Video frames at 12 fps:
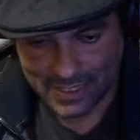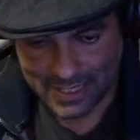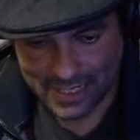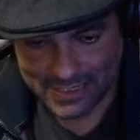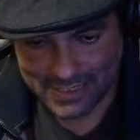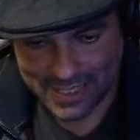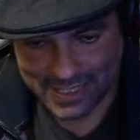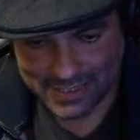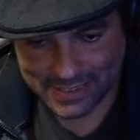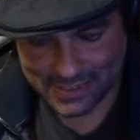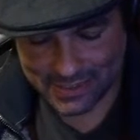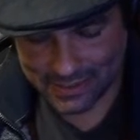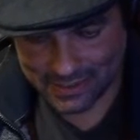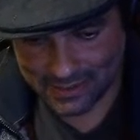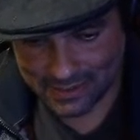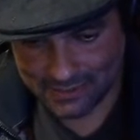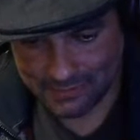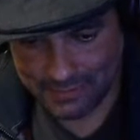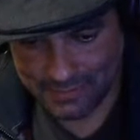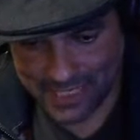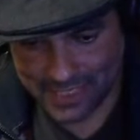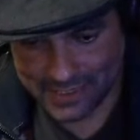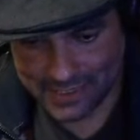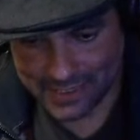and that's
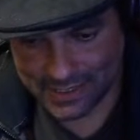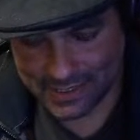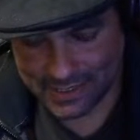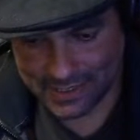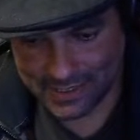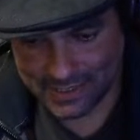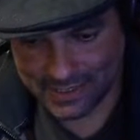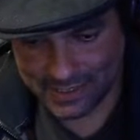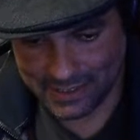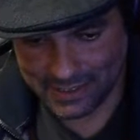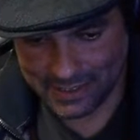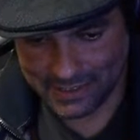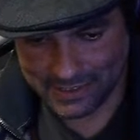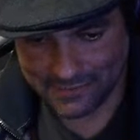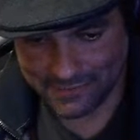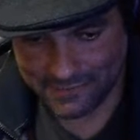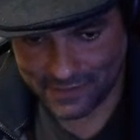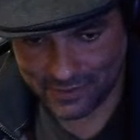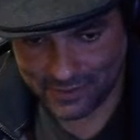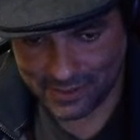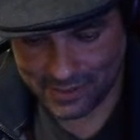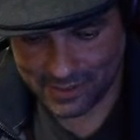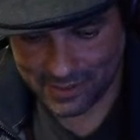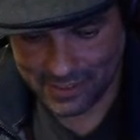basically, it's a very